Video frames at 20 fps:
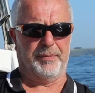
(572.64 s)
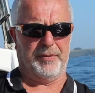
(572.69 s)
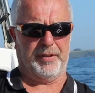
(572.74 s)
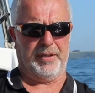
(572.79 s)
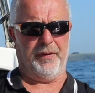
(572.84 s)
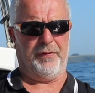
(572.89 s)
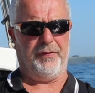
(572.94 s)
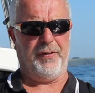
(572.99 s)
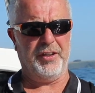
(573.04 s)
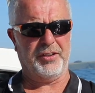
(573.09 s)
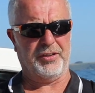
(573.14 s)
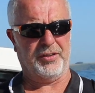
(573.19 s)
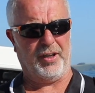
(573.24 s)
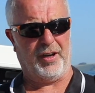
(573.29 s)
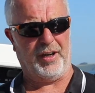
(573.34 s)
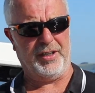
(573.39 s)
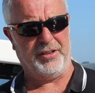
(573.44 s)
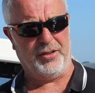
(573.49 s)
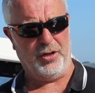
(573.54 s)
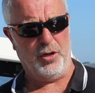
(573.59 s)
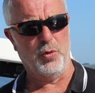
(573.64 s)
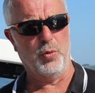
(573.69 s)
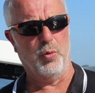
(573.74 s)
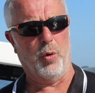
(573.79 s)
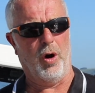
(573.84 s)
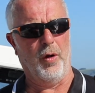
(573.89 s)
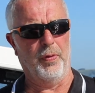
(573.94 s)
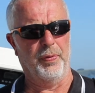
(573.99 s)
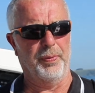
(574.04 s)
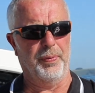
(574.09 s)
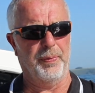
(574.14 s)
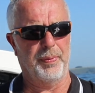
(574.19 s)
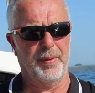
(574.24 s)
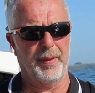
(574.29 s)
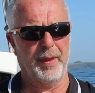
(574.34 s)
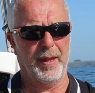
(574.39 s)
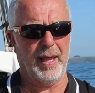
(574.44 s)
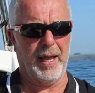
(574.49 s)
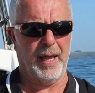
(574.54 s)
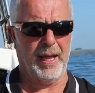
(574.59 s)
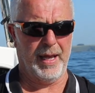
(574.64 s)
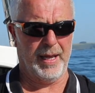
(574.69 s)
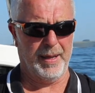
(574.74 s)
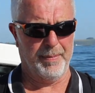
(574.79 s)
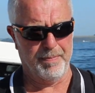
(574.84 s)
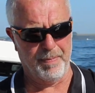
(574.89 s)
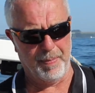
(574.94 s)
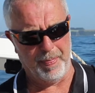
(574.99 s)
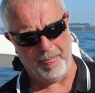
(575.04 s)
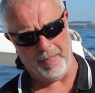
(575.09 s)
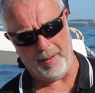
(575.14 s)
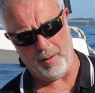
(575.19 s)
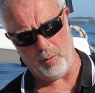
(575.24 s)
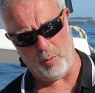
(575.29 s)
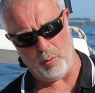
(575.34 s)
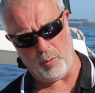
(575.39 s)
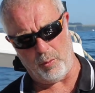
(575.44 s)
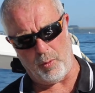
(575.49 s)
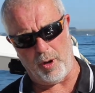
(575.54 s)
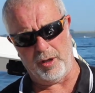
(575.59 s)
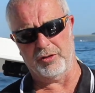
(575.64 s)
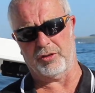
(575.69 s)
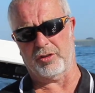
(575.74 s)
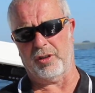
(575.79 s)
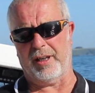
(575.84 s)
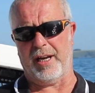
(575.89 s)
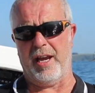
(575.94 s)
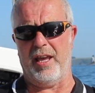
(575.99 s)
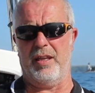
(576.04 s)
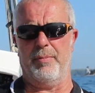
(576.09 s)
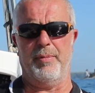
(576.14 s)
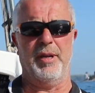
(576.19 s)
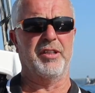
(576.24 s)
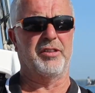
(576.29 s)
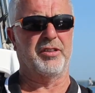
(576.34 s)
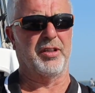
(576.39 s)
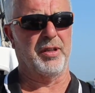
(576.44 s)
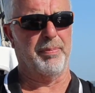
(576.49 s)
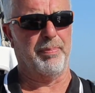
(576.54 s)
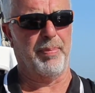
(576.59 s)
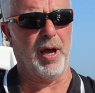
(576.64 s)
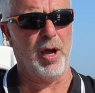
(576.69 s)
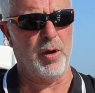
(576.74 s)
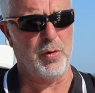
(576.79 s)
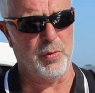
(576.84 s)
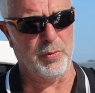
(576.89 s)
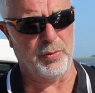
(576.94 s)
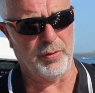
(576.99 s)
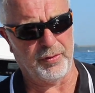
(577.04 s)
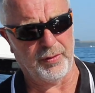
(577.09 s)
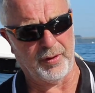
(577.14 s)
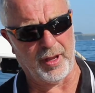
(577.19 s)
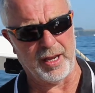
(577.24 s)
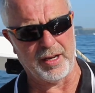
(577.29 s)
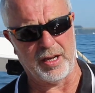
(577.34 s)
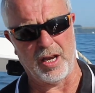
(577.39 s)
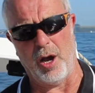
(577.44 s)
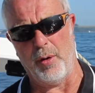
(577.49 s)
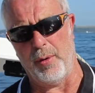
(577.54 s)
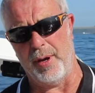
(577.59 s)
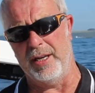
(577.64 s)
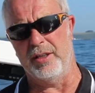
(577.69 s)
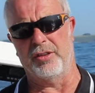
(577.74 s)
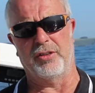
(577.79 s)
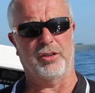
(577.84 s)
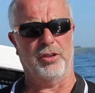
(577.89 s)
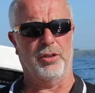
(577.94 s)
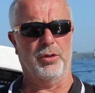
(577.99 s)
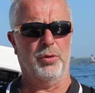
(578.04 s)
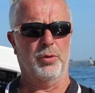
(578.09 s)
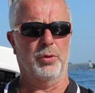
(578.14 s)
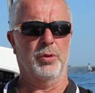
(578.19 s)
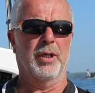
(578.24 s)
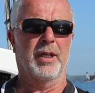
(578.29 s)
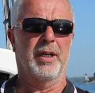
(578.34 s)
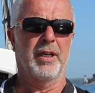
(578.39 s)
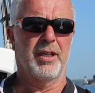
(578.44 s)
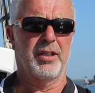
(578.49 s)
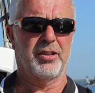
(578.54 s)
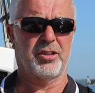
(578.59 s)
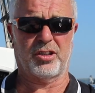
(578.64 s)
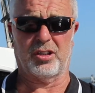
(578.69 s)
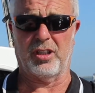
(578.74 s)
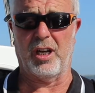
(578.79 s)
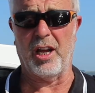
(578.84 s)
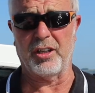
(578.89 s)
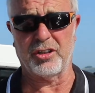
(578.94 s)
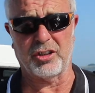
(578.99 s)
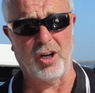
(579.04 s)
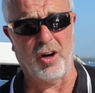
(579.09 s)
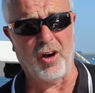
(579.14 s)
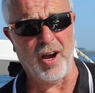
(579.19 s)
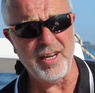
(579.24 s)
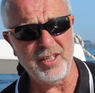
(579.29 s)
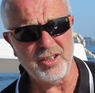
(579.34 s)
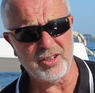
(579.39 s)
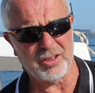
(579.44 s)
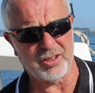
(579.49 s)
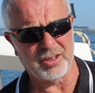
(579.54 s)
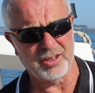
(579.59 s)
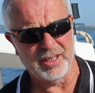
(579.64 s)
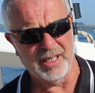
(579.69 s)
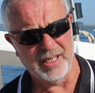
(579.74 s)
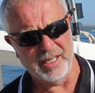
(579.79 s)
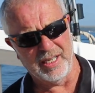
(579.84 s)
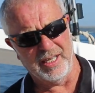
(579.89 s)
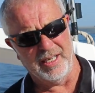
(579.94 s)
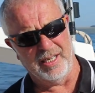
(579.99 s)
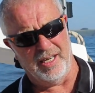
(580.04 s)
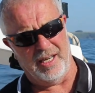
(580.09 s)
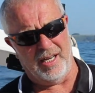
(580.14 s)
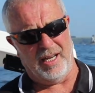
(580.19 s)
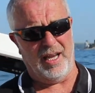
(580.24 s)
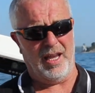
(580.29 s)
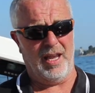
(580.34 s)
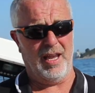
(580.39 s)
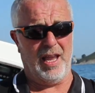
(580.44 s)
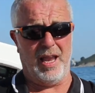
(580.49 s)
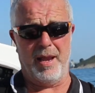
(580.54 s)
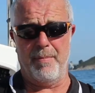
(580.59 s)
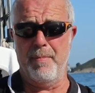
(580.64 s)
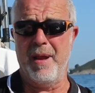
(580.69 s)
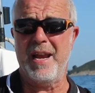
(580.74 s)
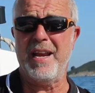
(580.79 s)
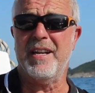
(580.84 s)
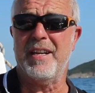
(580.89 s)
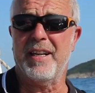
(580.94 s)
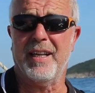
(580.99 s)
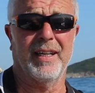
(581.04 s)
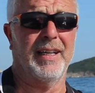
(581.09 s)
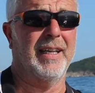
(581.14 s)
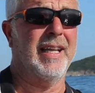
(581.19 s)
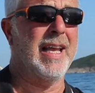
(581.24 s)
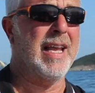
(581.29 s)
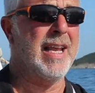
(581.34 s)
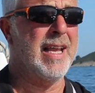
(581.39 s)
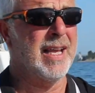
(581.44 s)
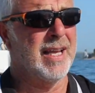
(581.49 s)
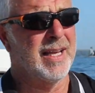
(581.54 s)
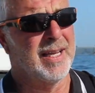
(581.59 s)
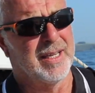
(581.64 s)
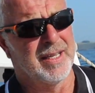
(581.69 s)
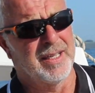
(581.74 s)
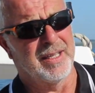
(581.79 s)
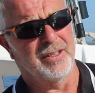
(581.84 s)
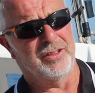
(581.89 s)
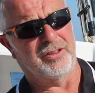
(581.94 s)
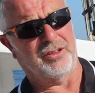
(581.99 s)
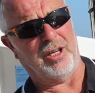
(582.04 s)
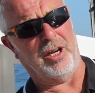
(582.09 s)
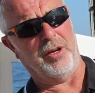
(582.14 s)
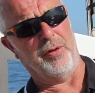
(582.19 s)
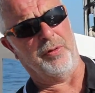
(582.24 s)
The fish that I do want, once I get them into the boat, they go into slush ice immediately, so